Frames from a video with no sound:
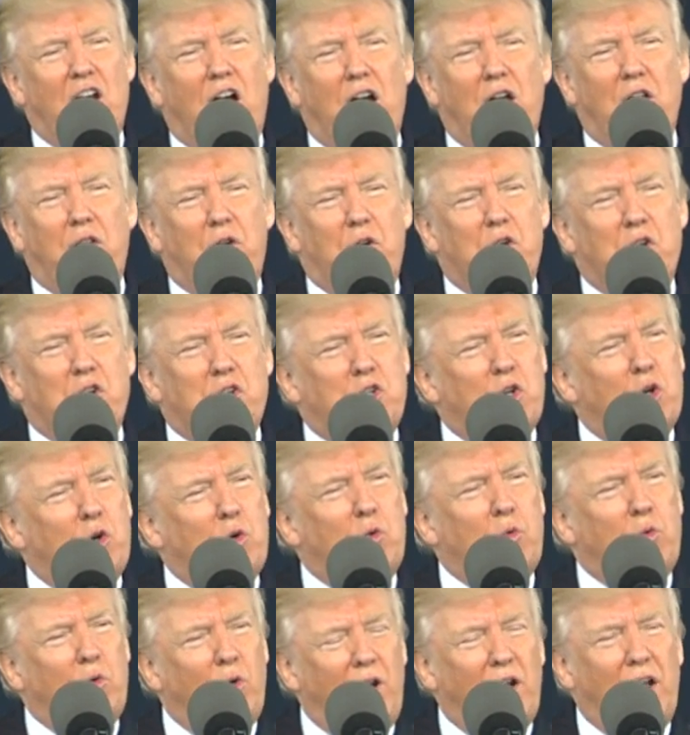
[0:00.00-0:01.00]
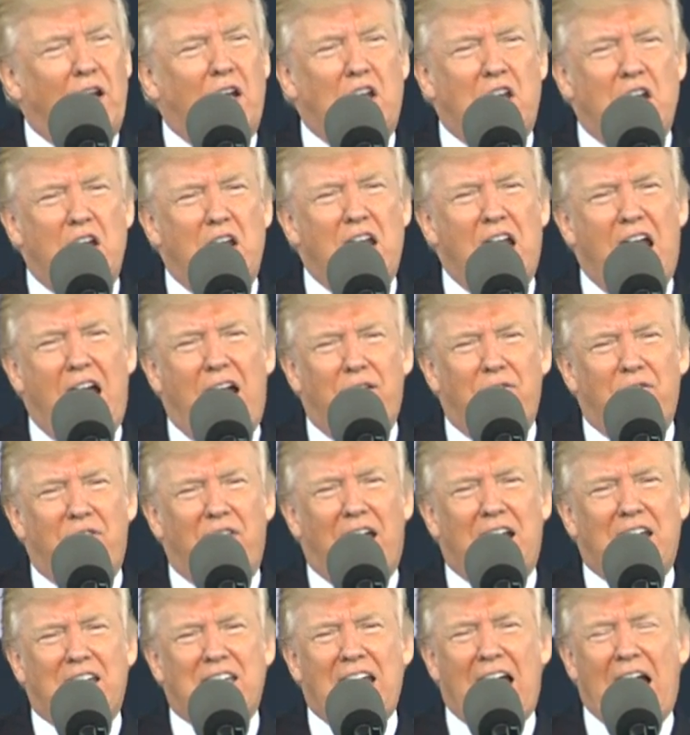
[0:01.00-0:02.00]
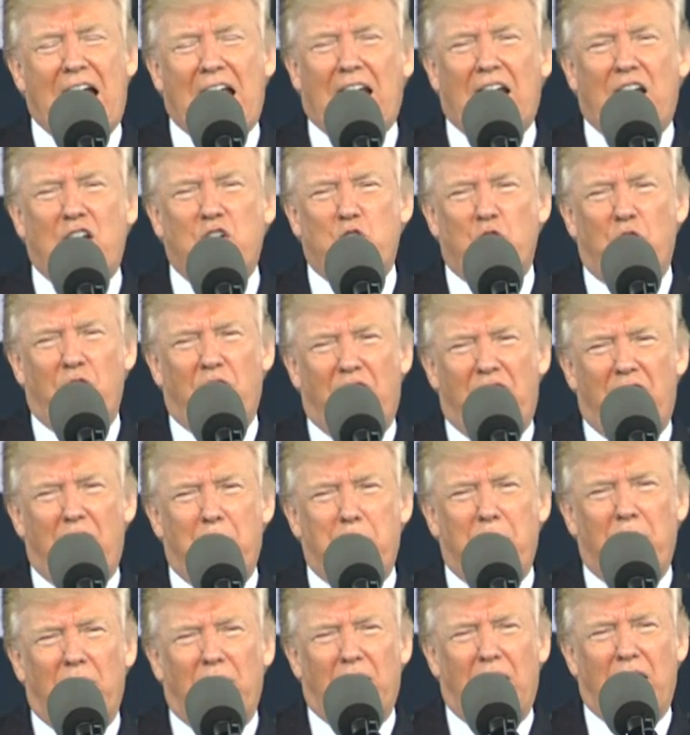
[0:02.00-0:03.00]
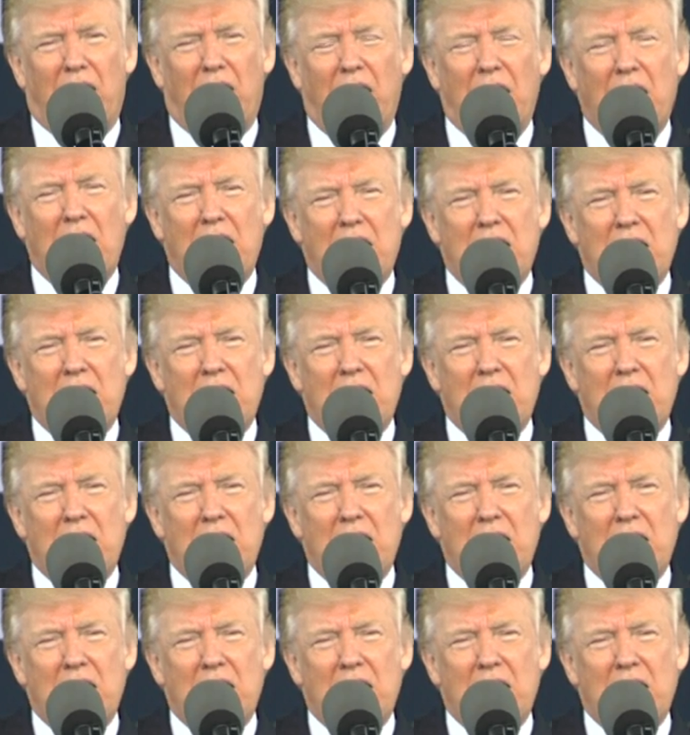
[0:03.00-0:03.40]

others who really didn't have that talent or that ability,